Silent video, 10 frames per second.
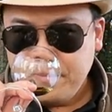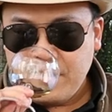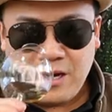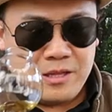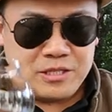
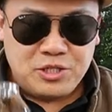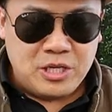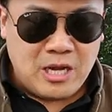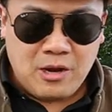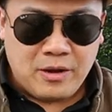None of this
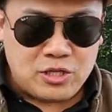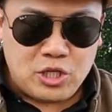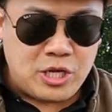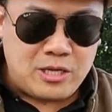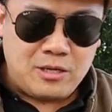generic
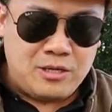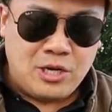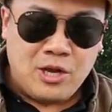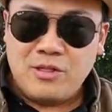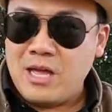shit, you
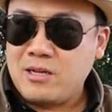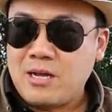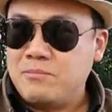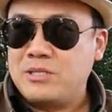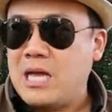know, that
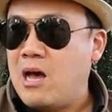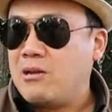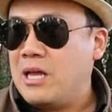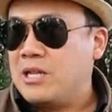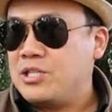comes out
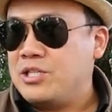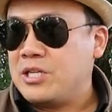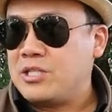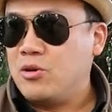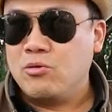and it's
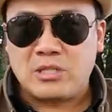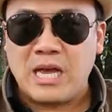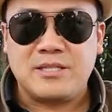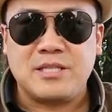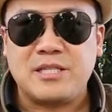just all
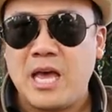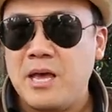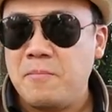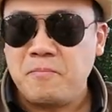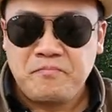tastes the
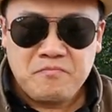same.